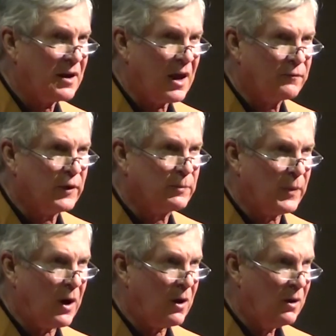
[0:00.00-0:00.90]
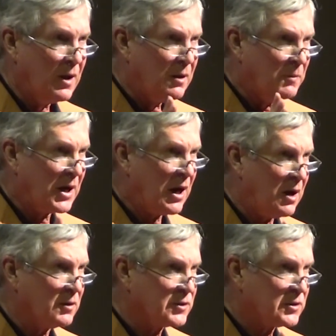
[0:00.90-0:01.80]
night football
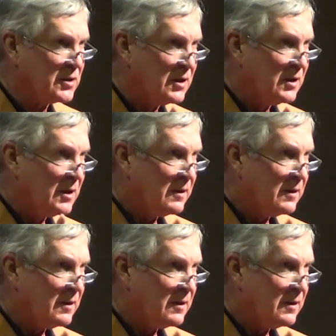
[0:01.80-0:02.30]
because